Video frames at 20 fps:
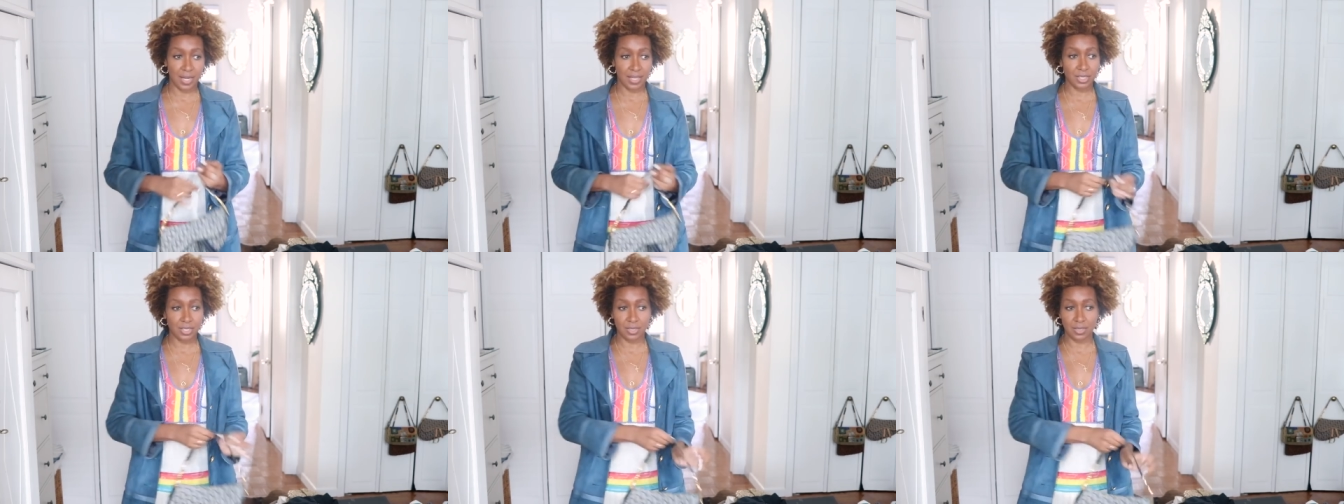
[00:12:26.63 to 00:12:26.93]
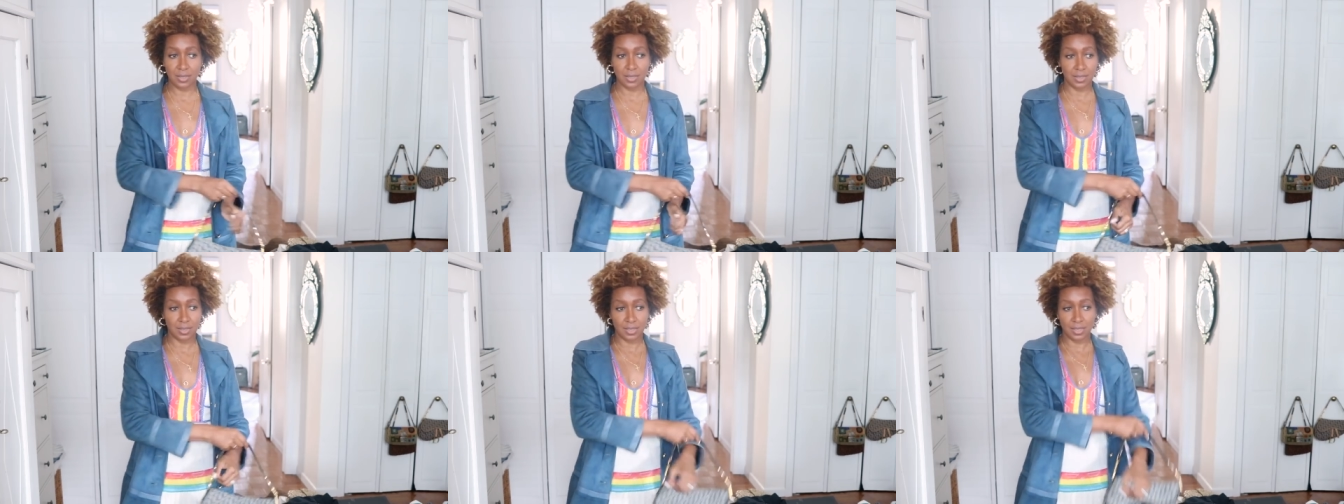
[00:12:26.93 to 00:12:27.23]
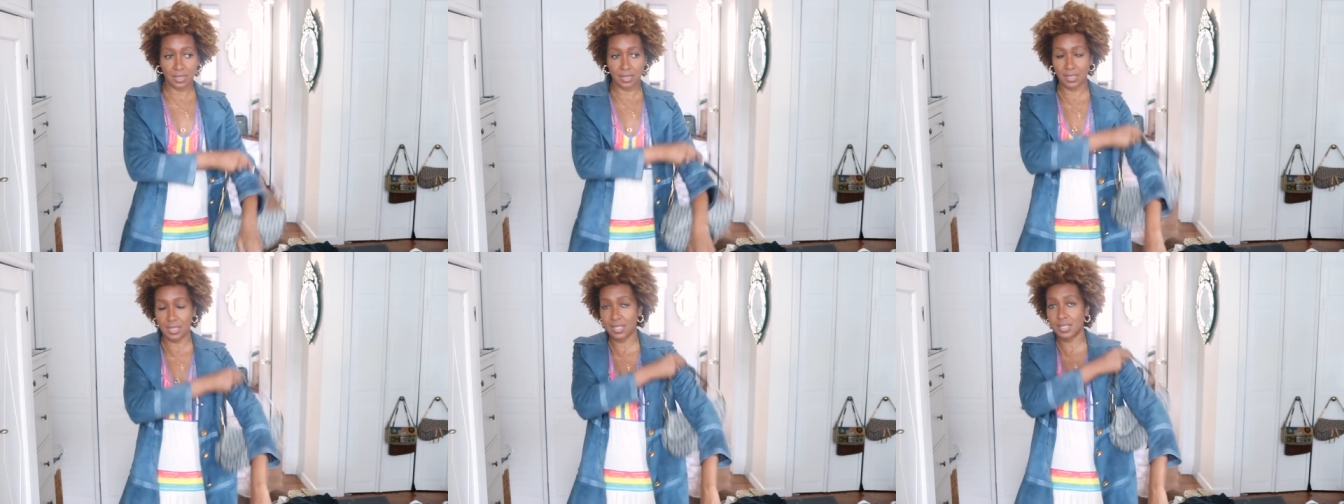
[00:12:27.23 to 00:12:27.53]
I just,
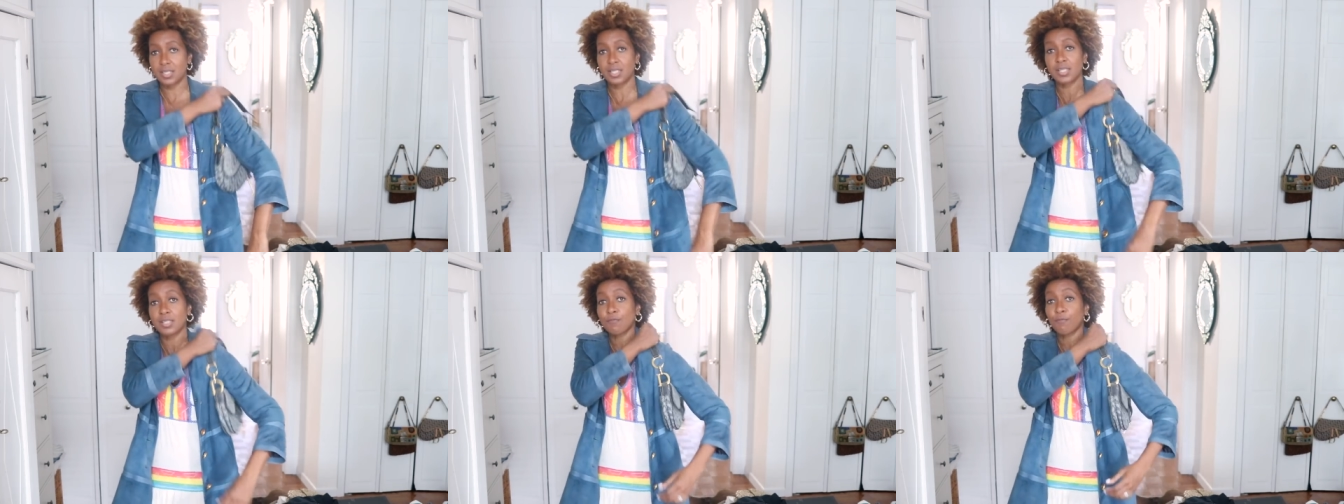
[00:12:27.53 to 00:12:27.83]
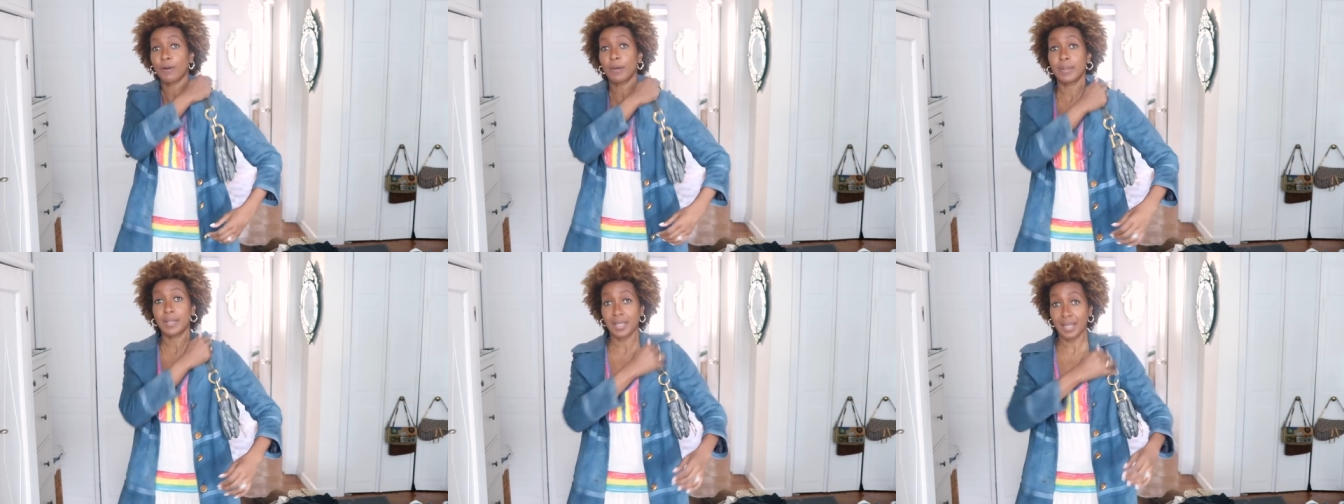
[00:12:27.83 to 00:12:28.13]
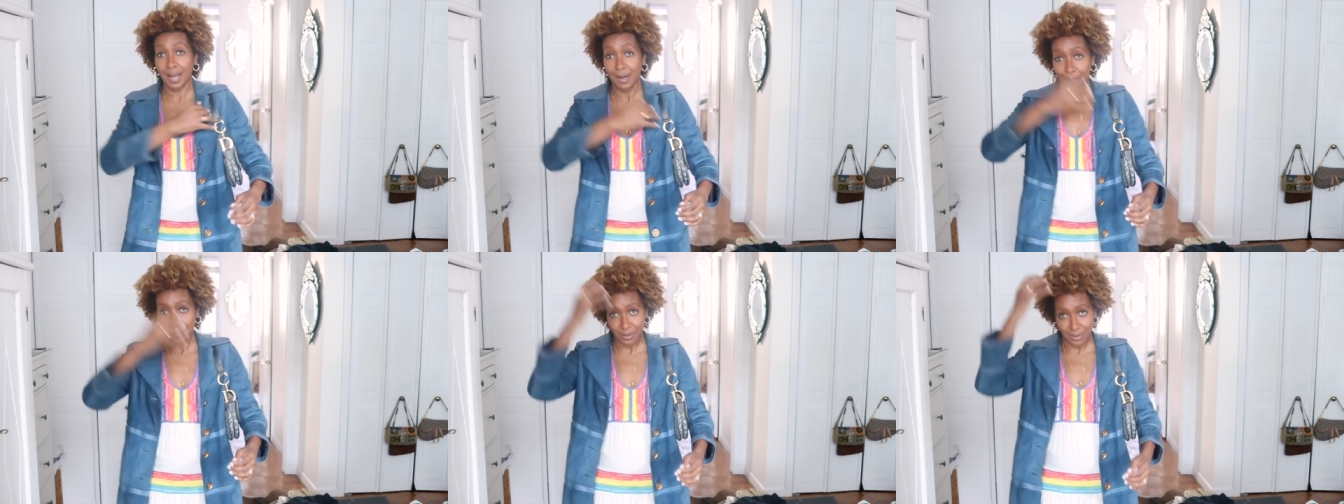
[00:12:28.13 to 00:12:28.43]
it's just very
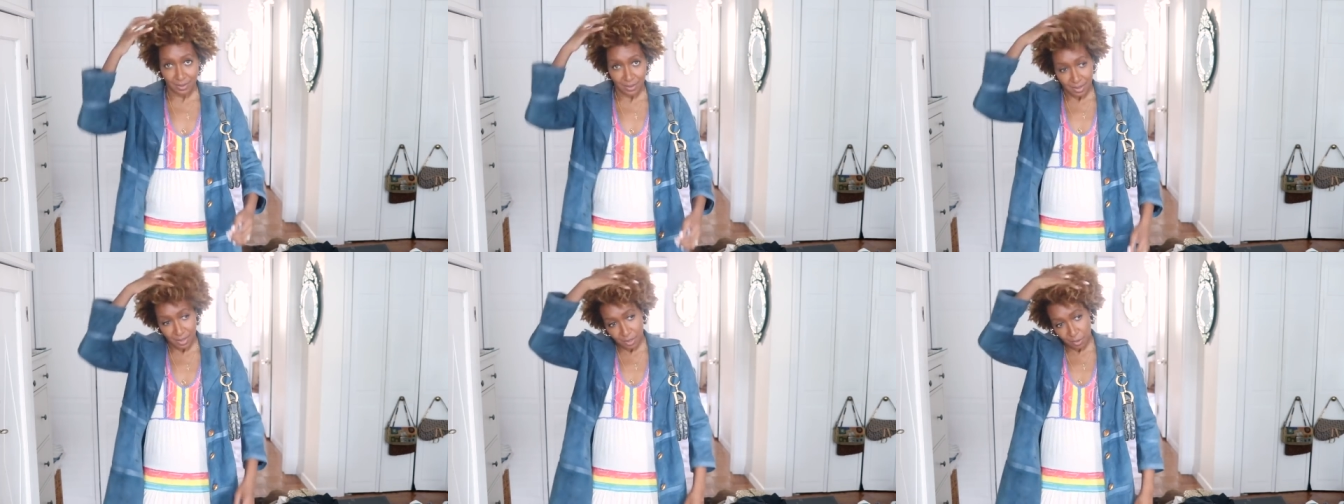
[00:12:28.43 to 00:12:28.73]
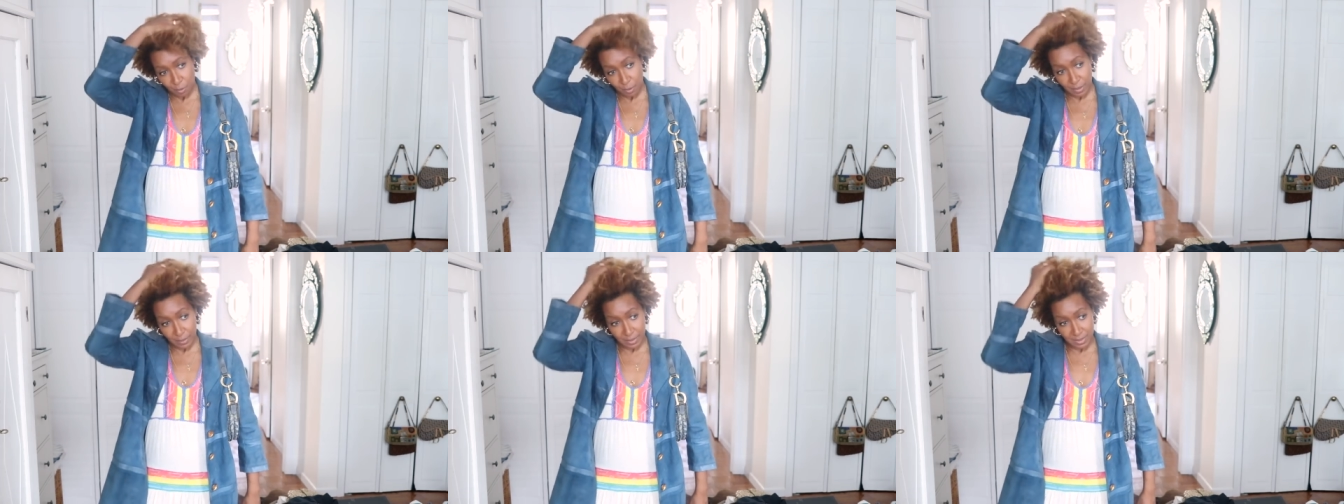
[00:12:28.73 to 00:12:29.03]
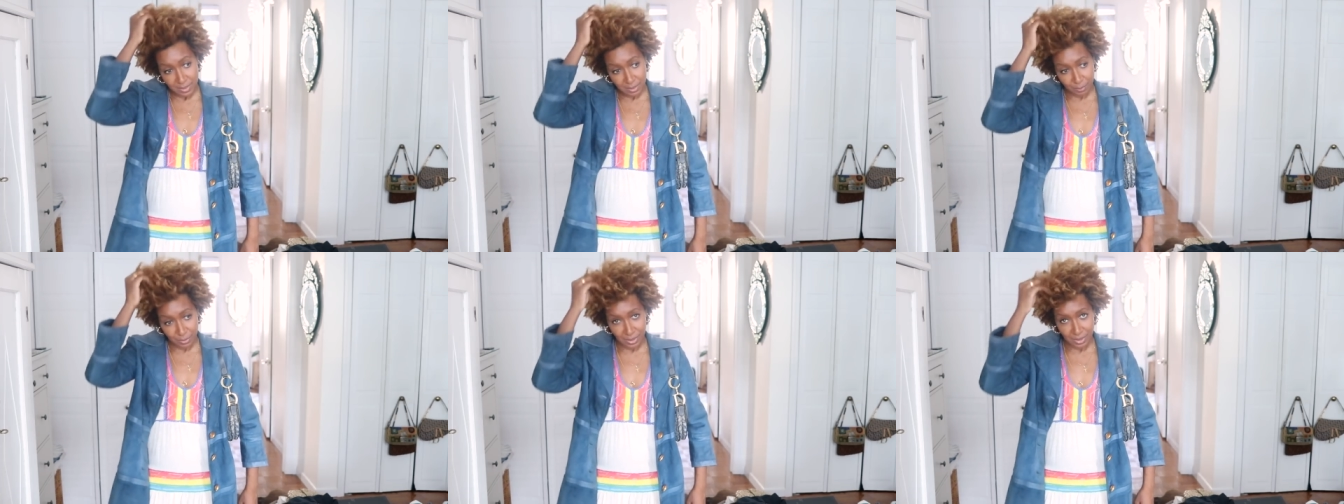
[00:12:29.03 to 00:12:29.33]
Karen wearing
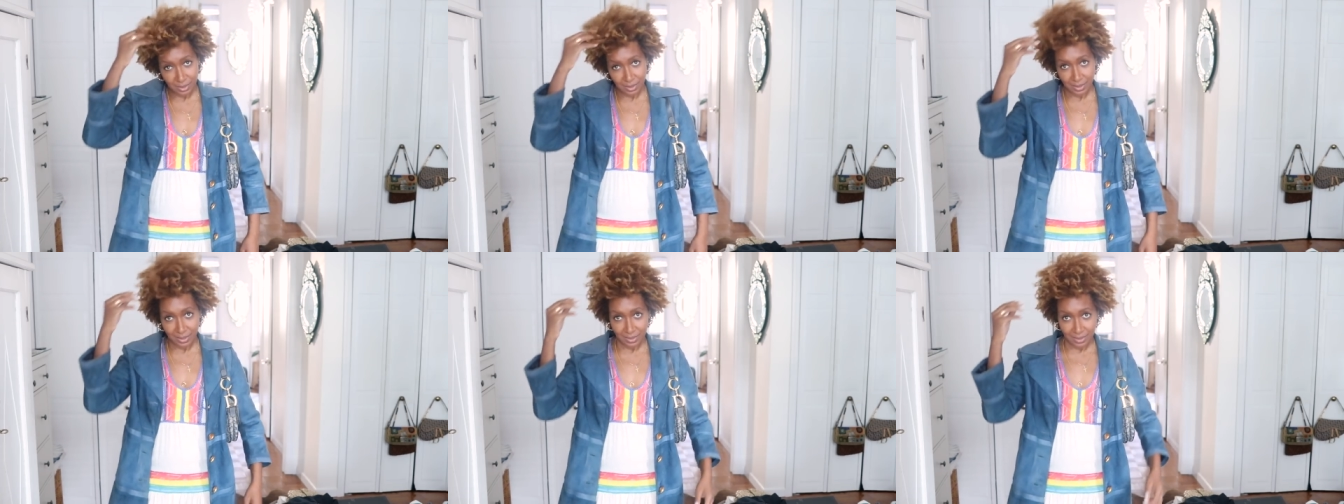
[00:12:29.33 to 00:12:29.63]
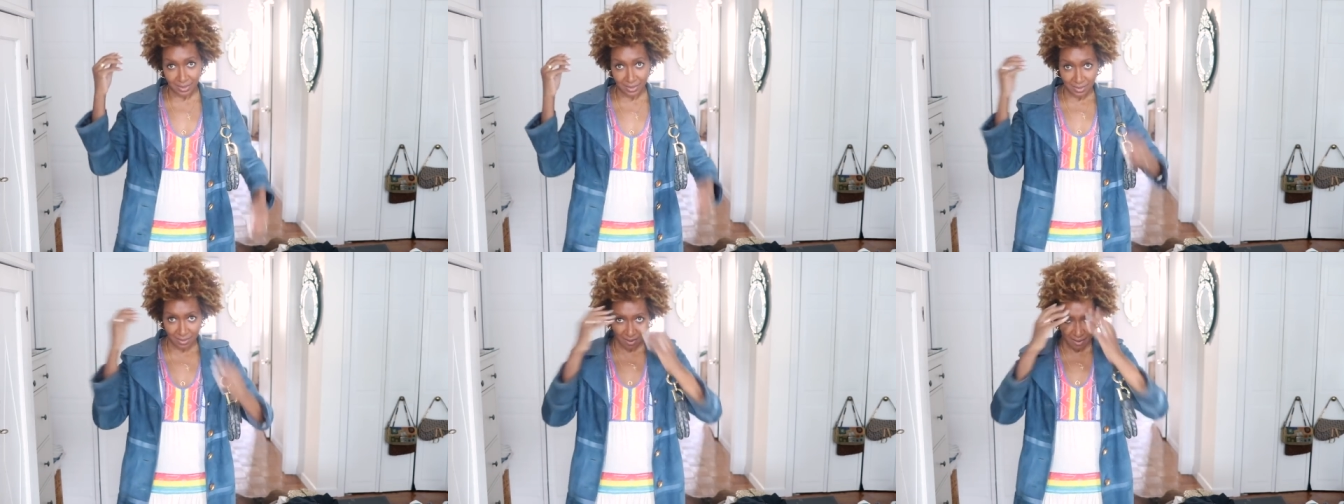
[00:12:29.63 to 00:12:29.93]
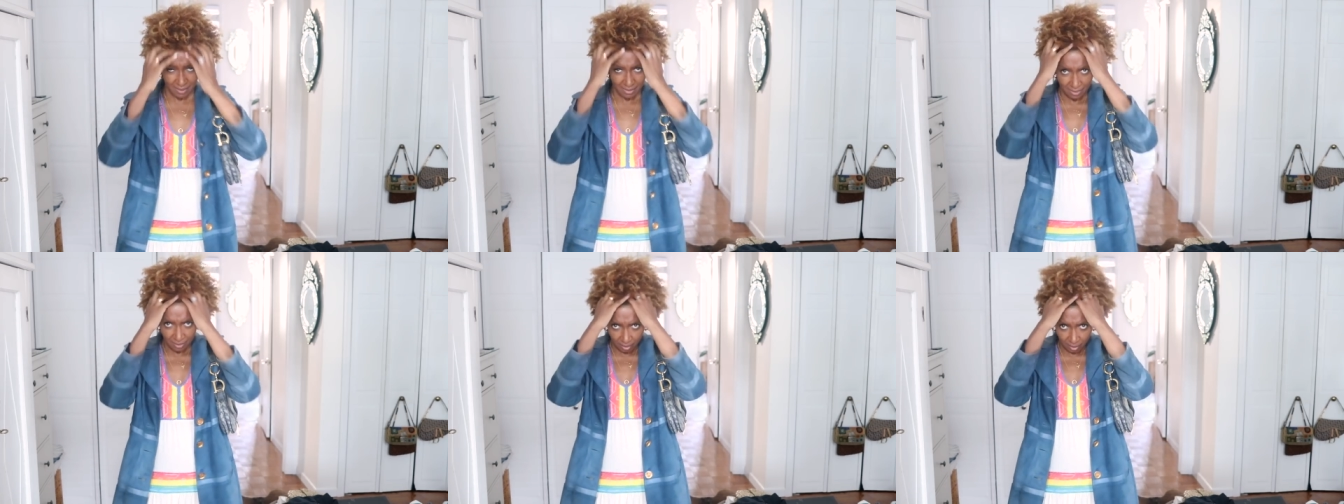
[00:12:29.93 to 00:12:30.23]
something like this,
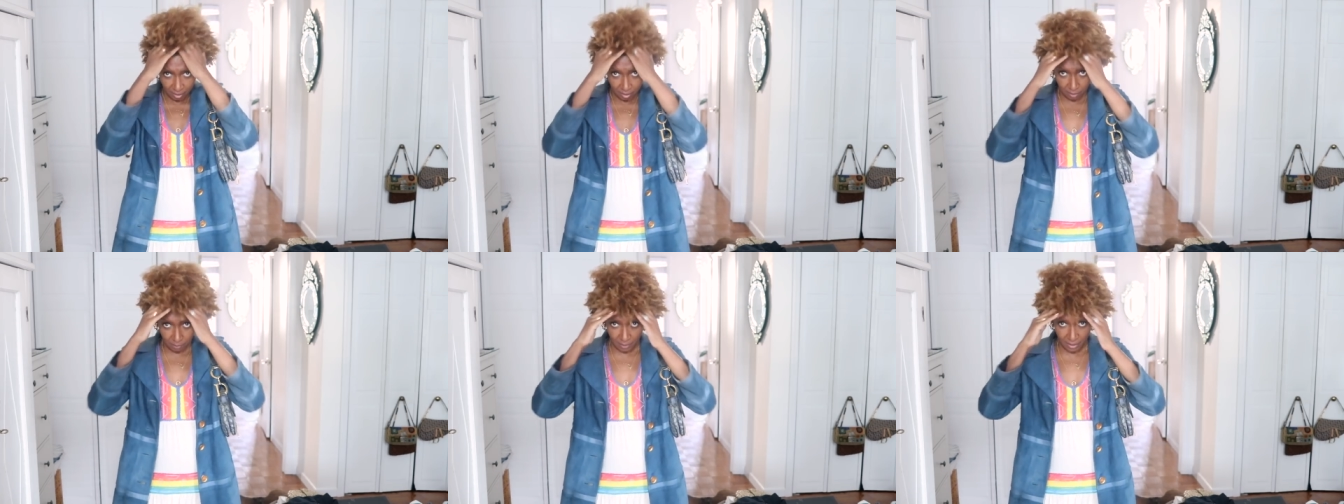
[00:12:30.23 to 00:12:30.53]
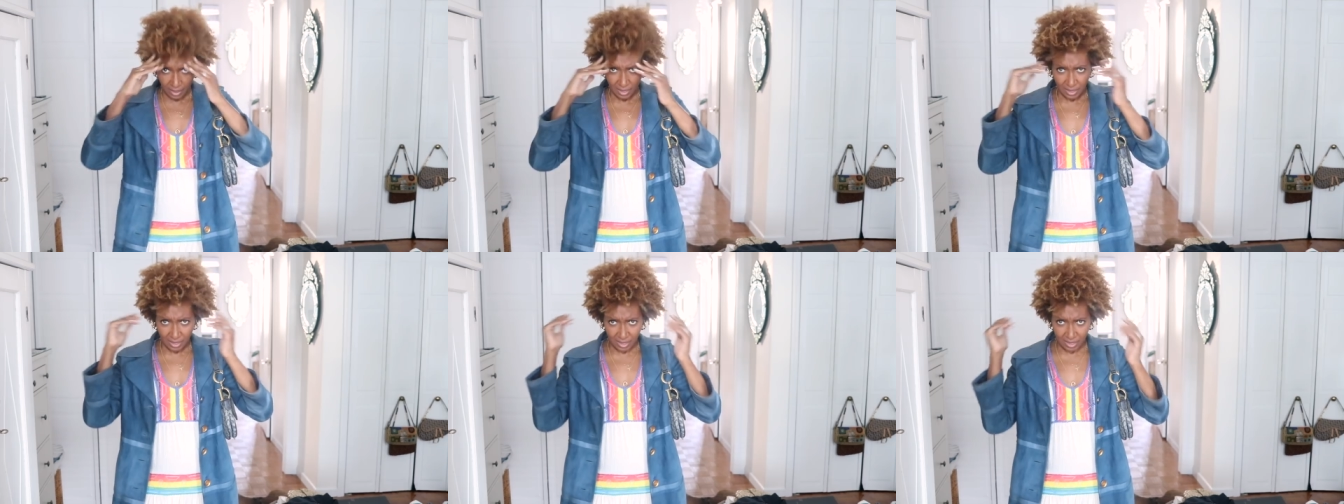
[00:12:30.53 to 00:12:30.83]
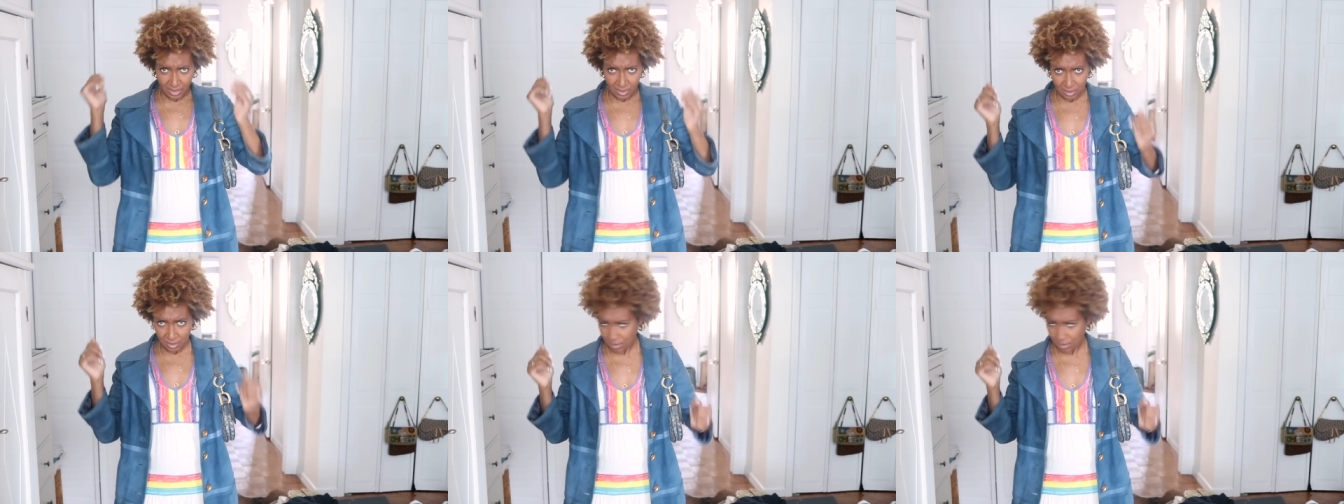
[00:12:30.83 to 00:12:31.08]
I think. God, my hair is